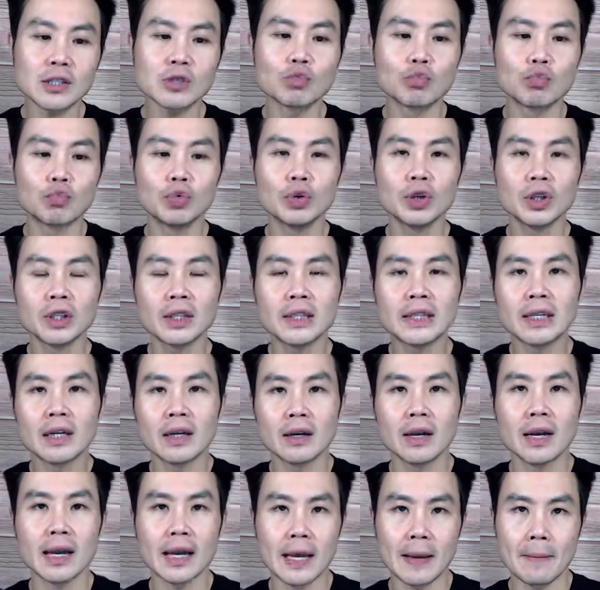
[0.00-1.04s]
really going
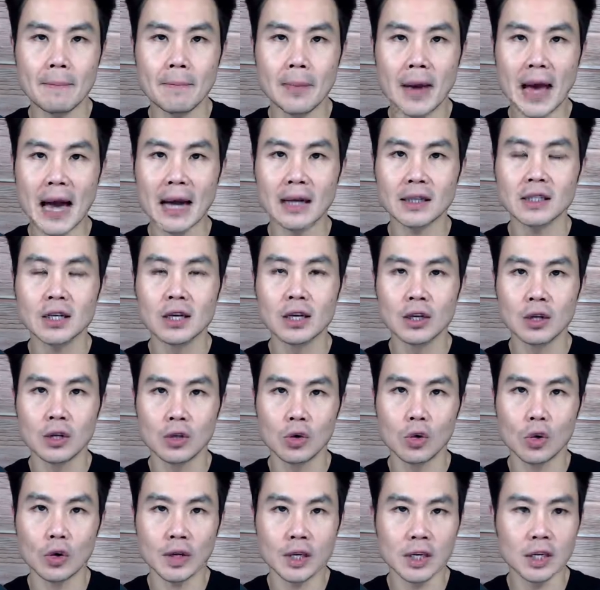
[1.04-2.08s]
to impact
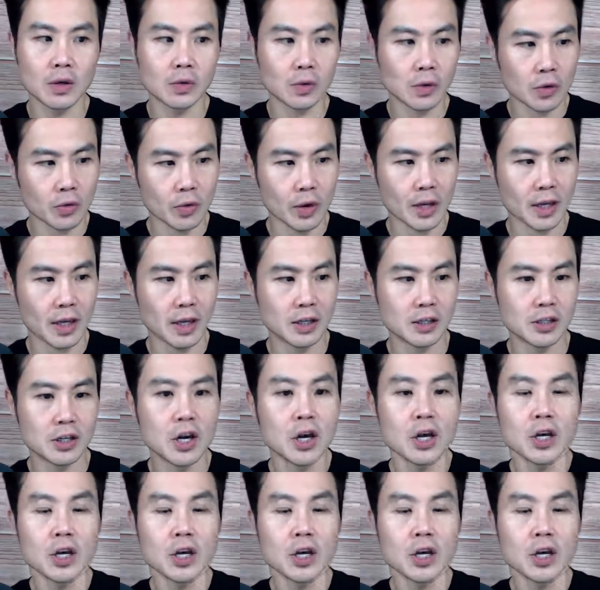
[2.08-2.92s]
your keyword rankings.